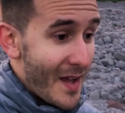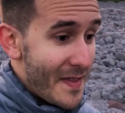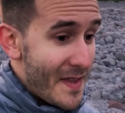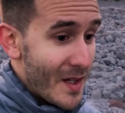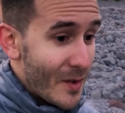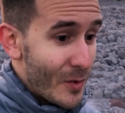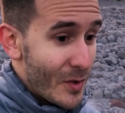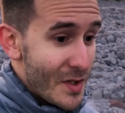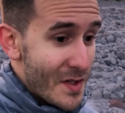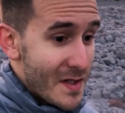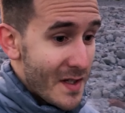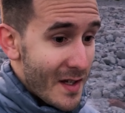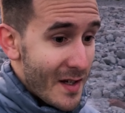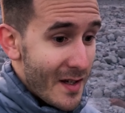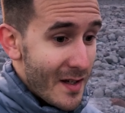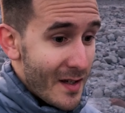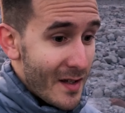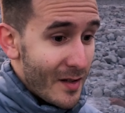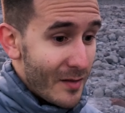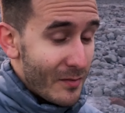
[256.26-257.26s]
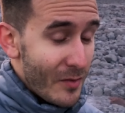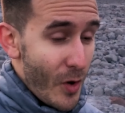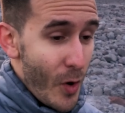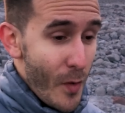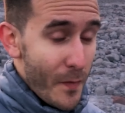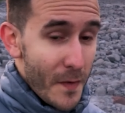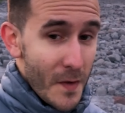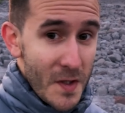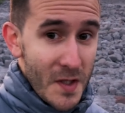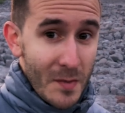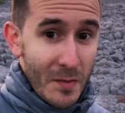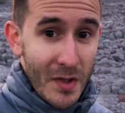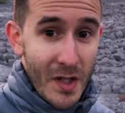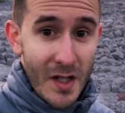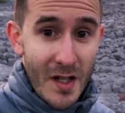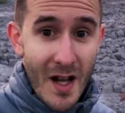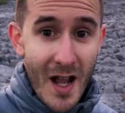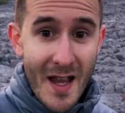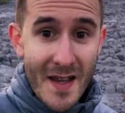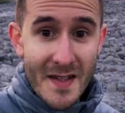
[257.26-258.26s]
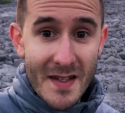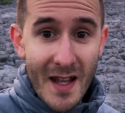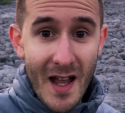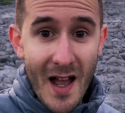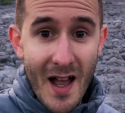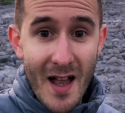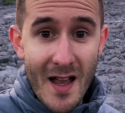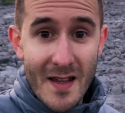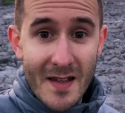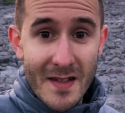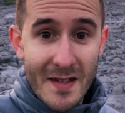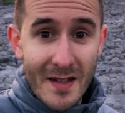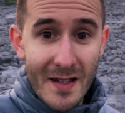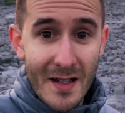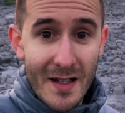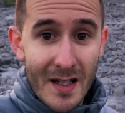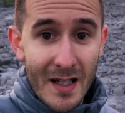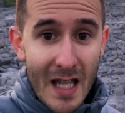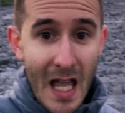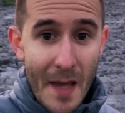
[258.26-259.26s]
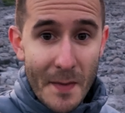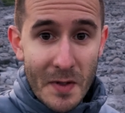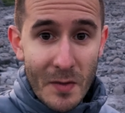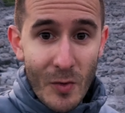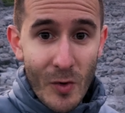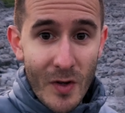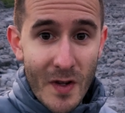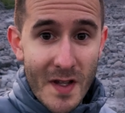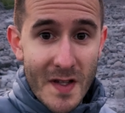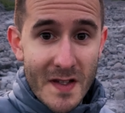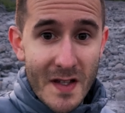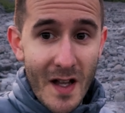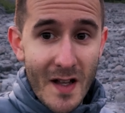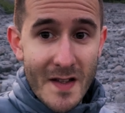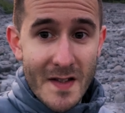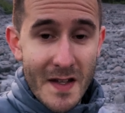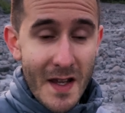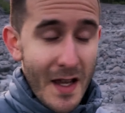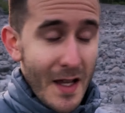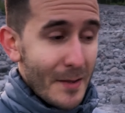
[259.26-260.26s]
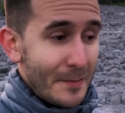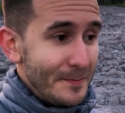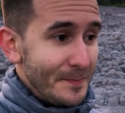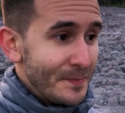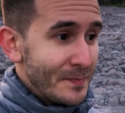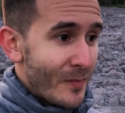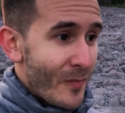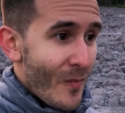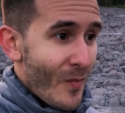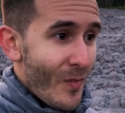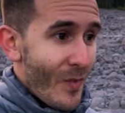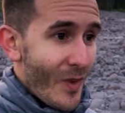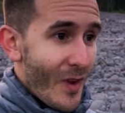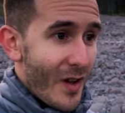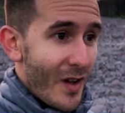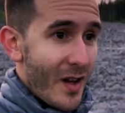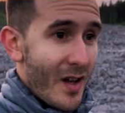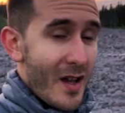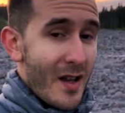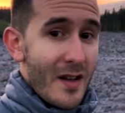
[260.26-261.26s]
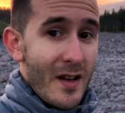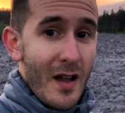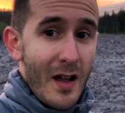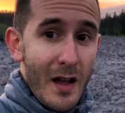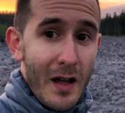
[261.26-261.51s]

think we're just gonna hope for some good night skies, capture more of the sunset, and